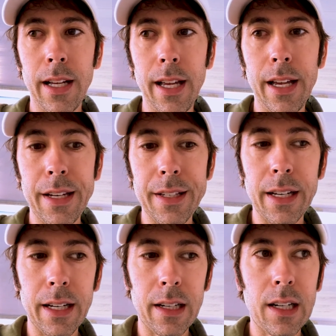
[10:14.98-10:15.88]
and
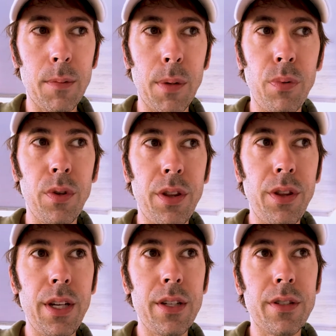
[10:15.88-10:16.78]
come up with
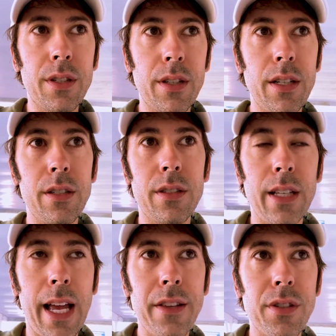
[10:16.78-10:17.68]
these
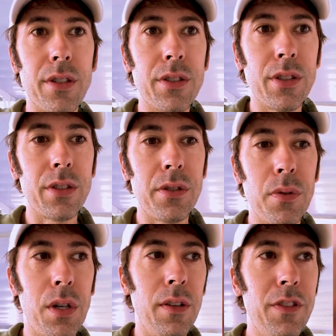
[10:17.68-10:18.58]
answers
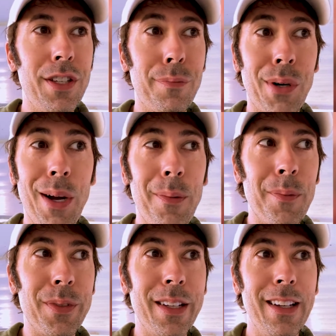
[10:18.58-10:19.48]
to all of these
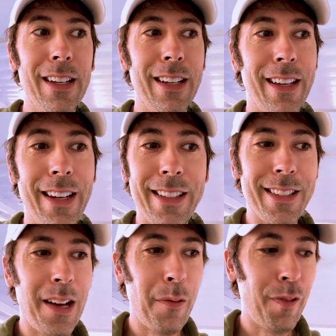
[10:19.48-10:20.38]
problems. And it's
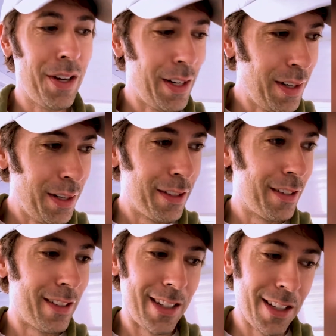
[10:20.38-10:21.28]
not fun and
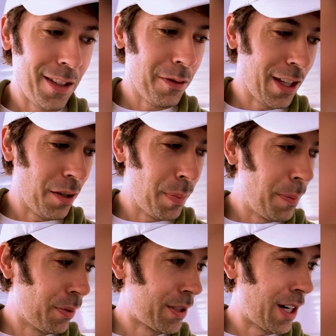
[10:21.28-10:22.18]
dealing with other
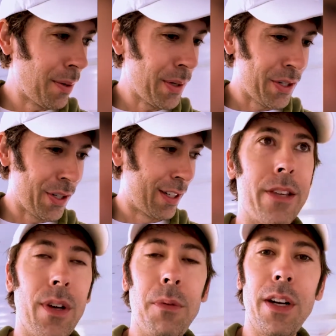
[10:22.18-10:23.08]
people's garbage.
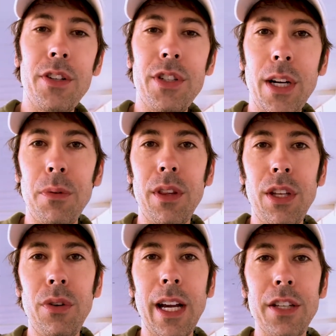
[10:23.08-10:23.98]
So I wanted to share with
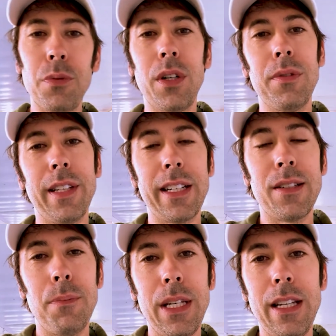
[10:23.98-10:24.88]
you guys what it was like
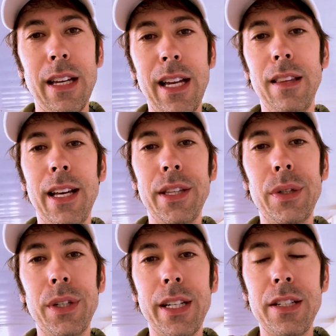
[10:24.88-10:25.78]
to be a
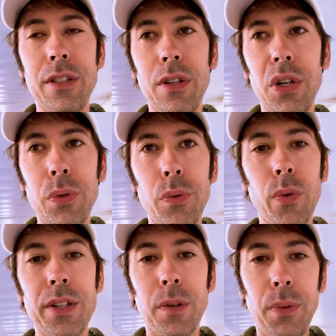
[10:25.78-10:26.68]
landlord and to own
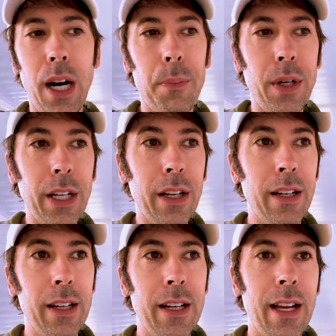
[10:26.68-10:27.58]
rental property
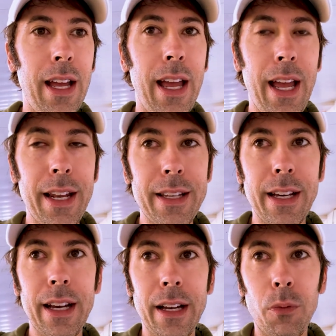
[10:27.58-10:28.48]
and
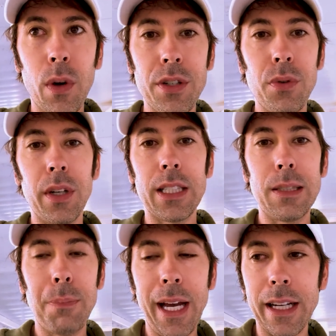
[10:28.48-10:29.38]
what to
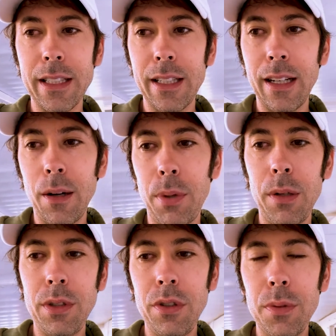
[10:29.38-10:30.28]
expect. I'll
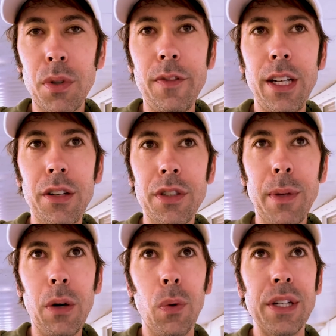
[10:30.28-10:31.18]
probably do some more videos
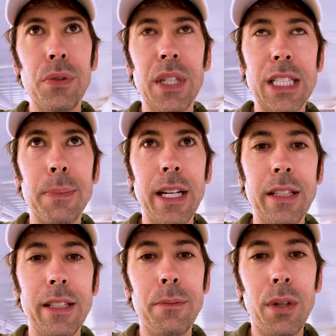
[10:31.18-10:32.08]
about what to
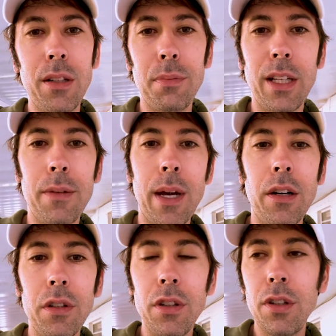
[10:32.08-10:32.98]
expect and probably plan them out
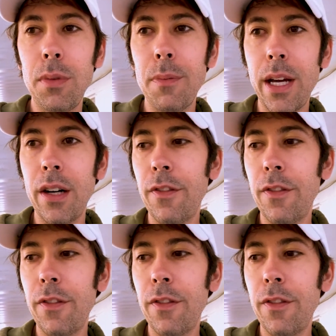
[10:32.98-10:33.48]
a little bit better